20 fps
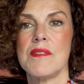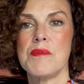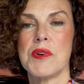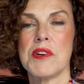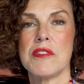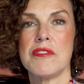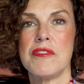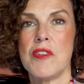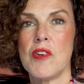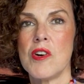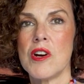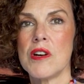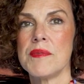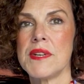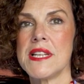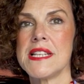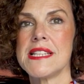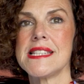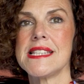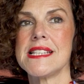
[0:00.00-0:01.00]

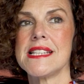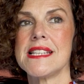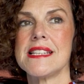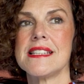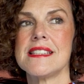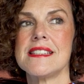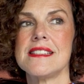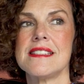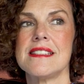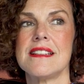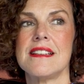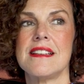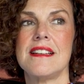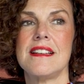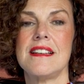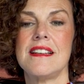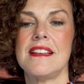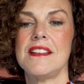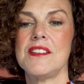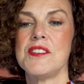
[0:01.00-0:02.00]
performances,
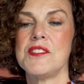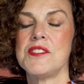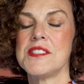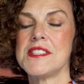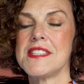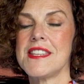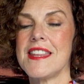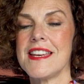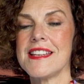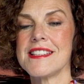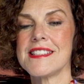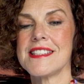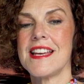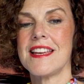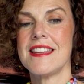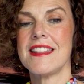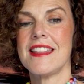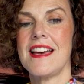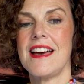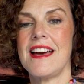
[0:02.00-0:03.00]
just things
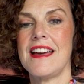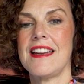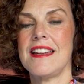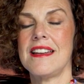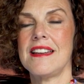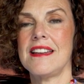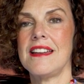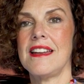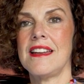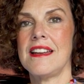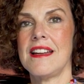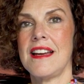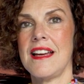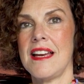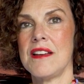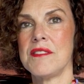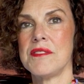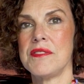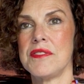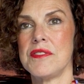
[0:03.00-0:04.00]
like that. And I
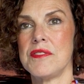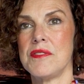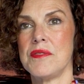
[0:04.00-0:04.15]
have